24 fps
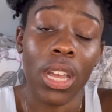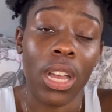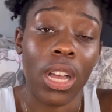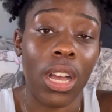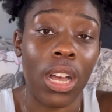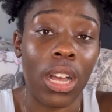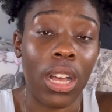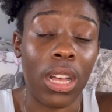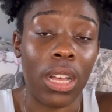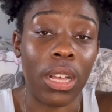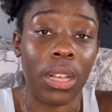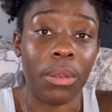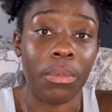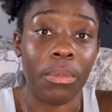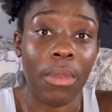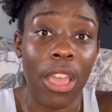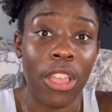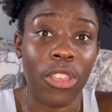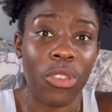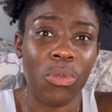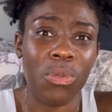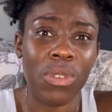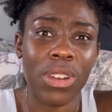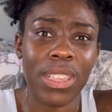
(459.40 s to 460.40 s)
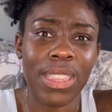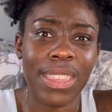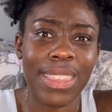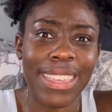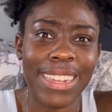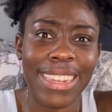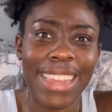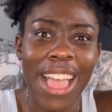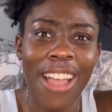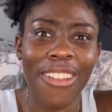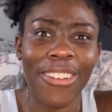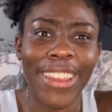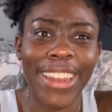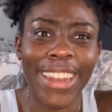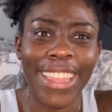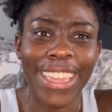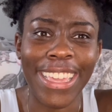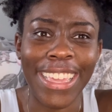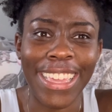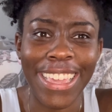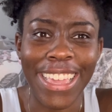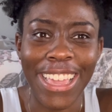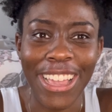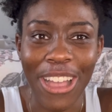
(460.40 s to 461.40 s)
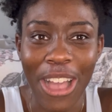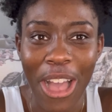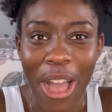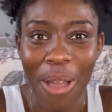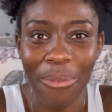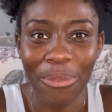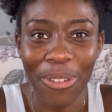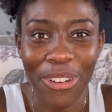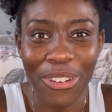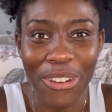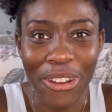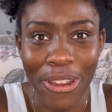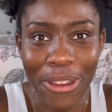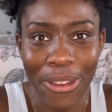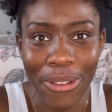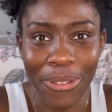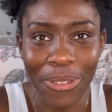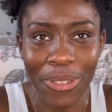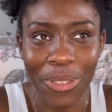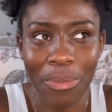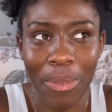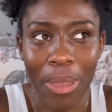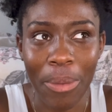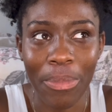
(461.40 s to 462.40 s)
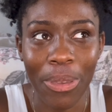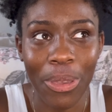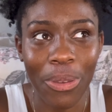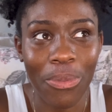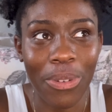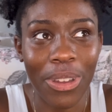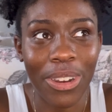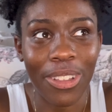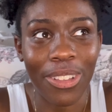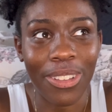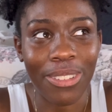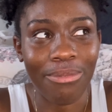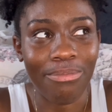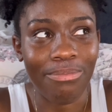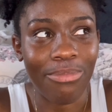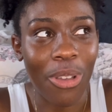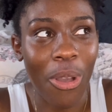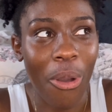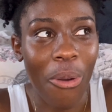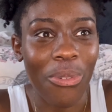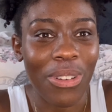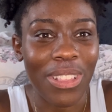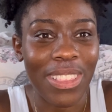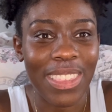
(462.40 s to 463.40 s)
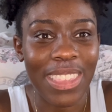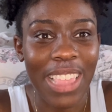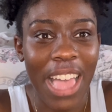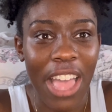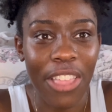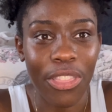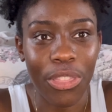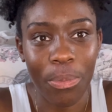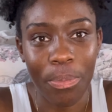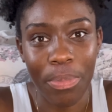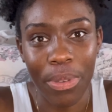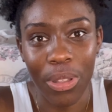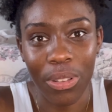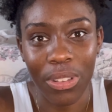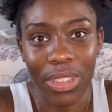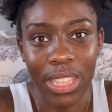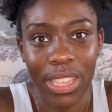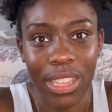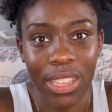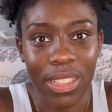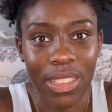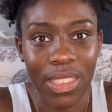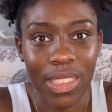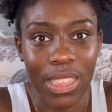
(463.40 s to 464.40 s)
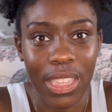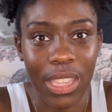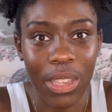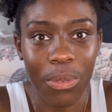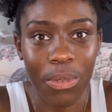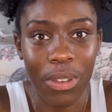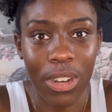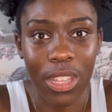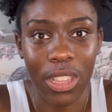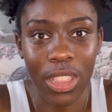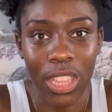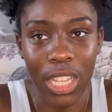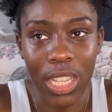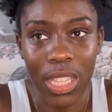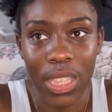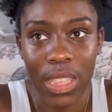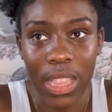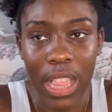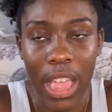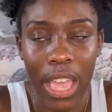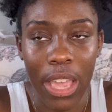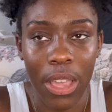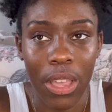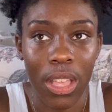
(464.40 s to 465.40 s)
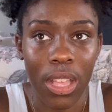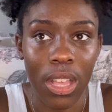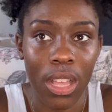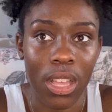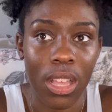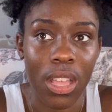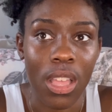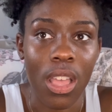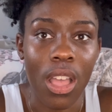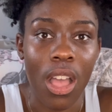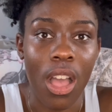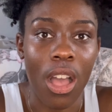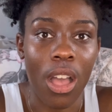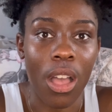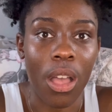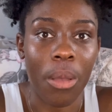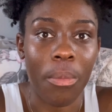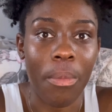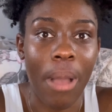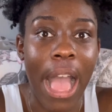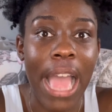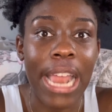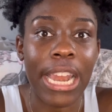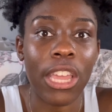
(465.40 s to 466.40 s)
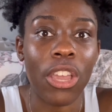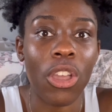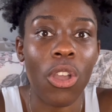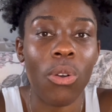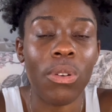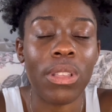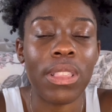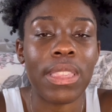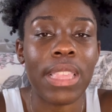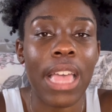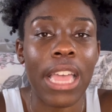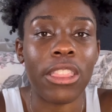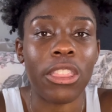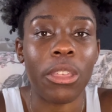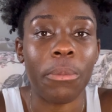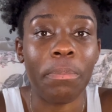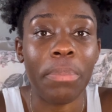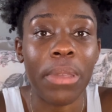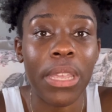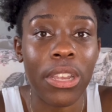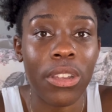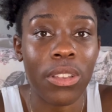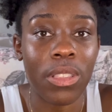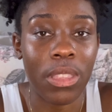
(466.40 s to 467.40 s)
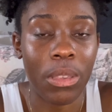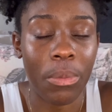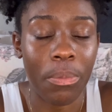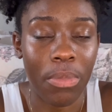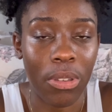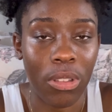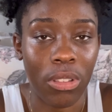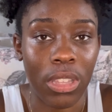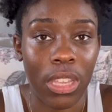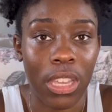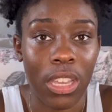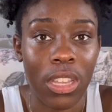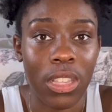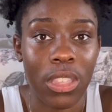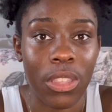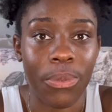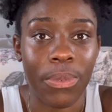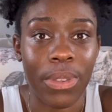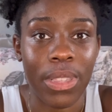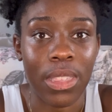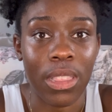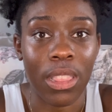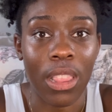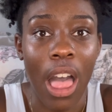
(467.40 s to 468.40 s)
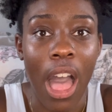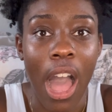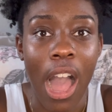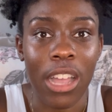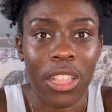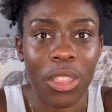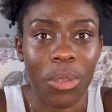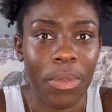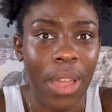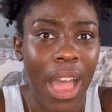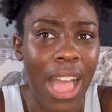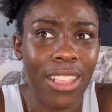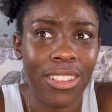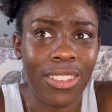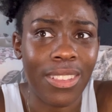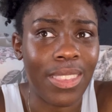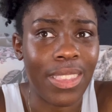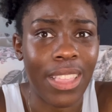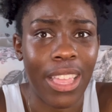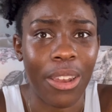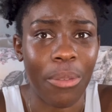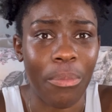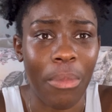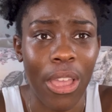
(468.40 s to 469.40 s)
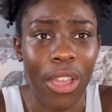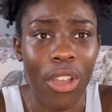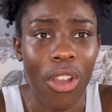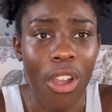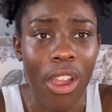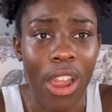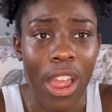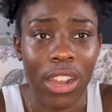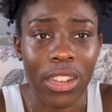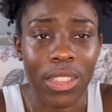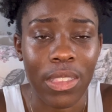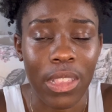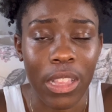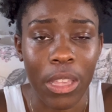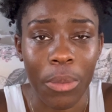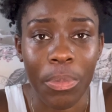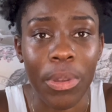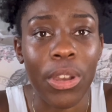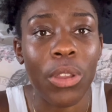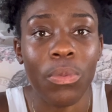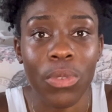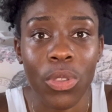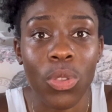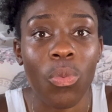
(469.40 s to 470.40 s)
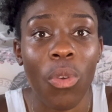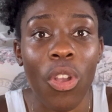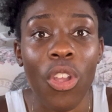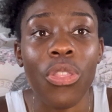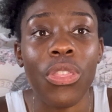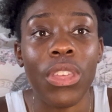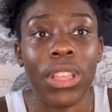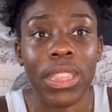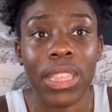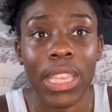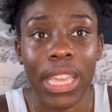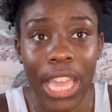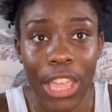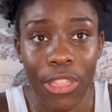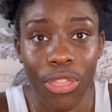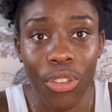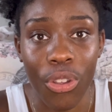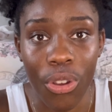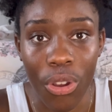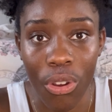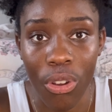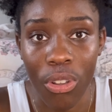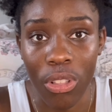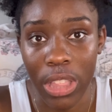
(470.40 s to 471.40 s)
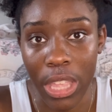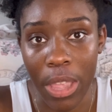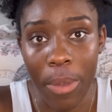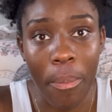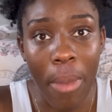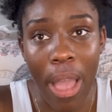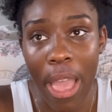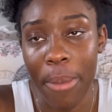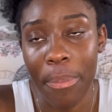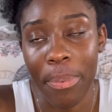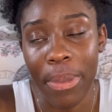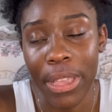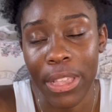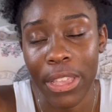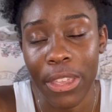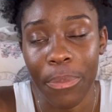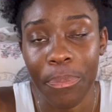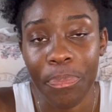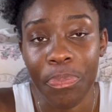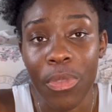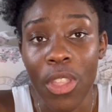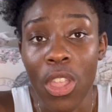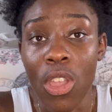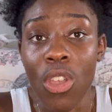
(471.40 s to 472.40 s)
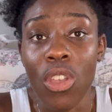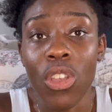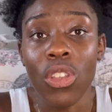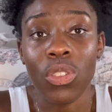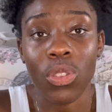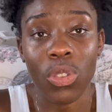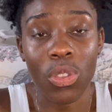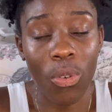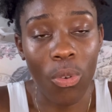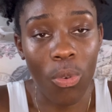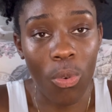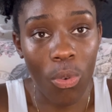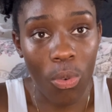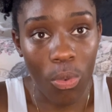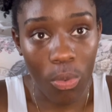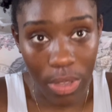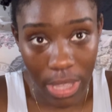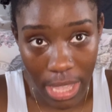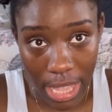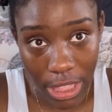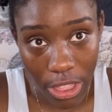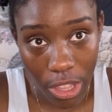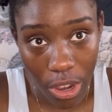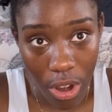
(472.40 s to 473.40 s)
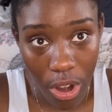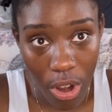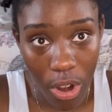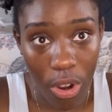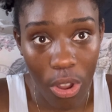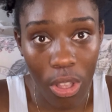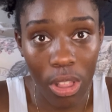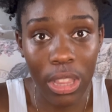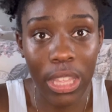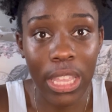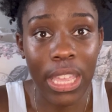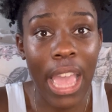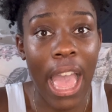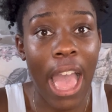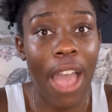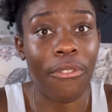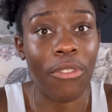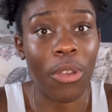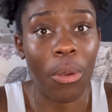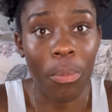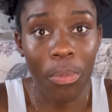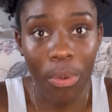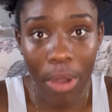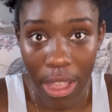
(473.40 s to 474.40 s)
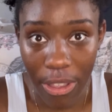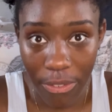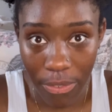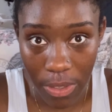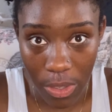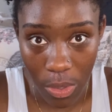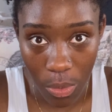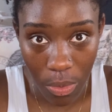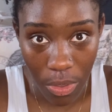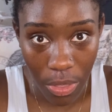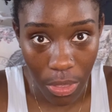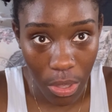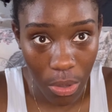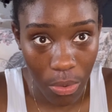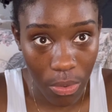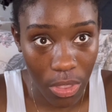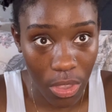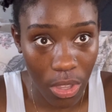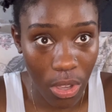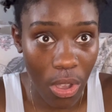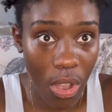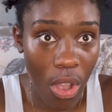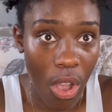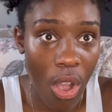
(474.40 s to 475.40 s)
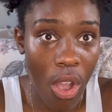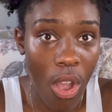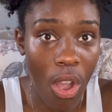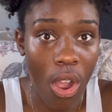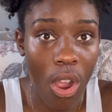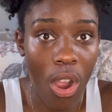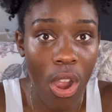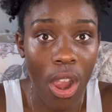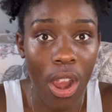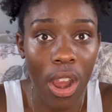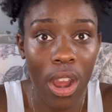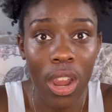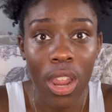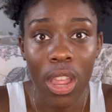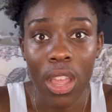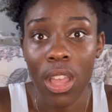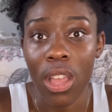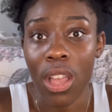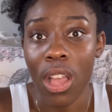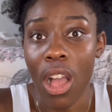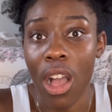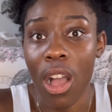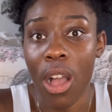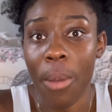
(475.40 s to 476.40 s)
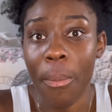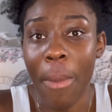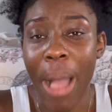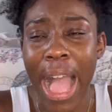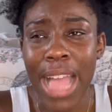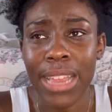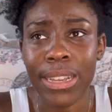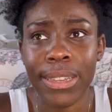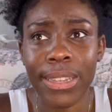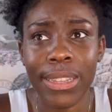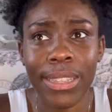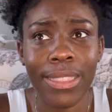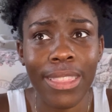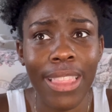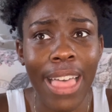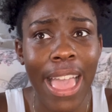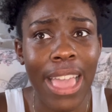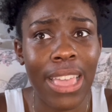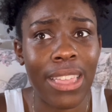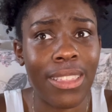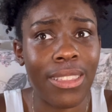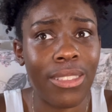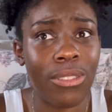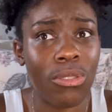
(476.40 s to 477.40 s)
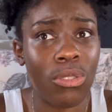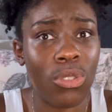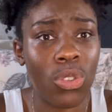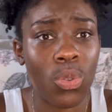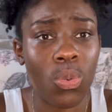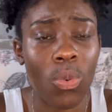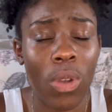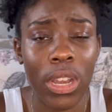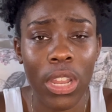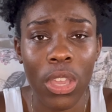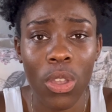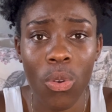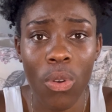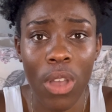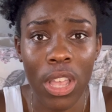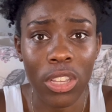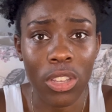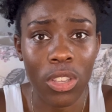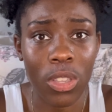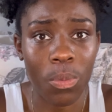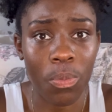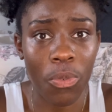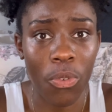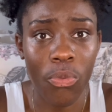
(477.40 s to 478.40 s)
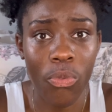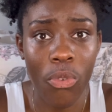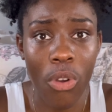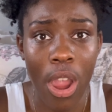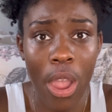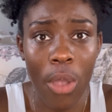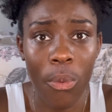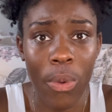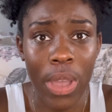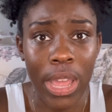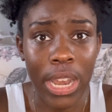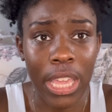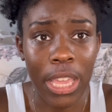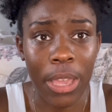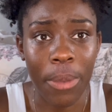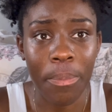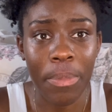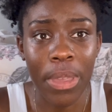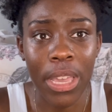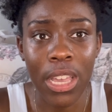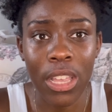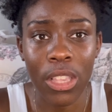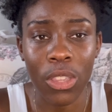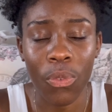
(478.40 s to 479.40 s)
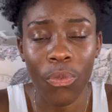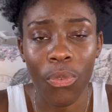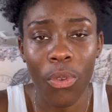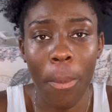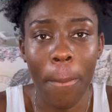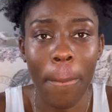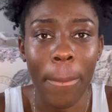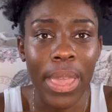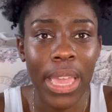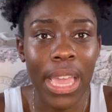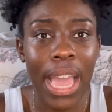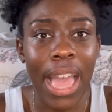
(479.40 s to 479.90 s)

um, and you want to sit down and eat and calm your nerves. Maybe you want to go inside the building, see what it looks like. Um, I didn't go inside the Pearson building because it was locked. But I just stayed in my car, honestly. But it was worth it to get there early, in my opinion. So get there early. Have your breakfast with you in the car. Um, I did like 20 questions before I went in because for me,